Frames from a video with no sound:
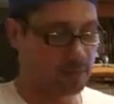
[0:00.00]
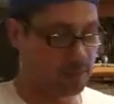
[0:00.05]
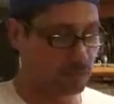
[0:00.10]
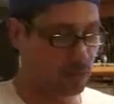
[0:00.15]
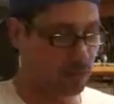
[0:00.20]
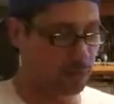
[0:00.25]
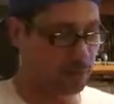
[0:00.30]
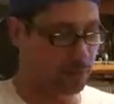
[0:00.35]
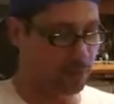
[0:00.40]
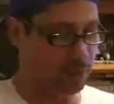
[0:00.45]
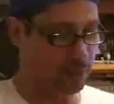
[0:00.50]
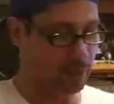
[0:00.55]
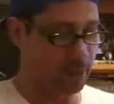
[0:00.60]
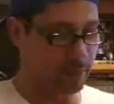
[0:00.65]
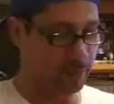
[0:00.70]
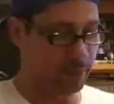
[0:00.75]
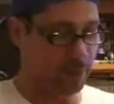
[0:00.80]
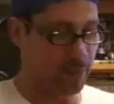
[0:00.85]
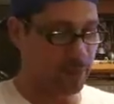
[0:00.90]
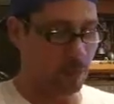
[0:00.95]
Works pretty
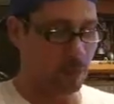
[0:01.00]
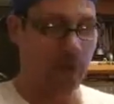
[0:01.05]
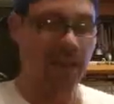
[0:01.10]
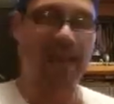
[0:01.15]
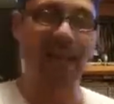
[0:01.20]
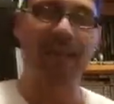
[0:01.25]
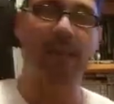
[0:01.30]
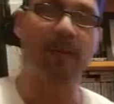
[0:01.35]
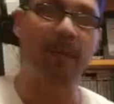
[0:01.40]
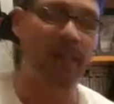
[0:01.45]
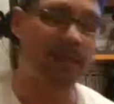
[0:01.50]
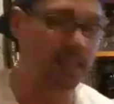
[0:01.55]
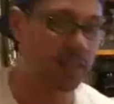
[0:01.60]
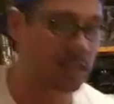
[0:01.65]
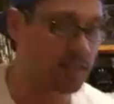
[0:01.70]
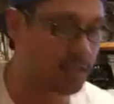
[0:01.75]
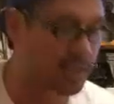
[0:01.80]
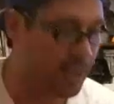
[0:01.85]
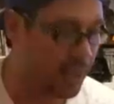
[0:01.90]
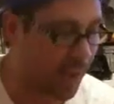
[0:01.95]
good. What I like about
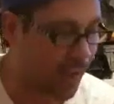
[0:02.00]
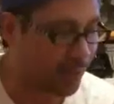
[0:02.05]
this is, like,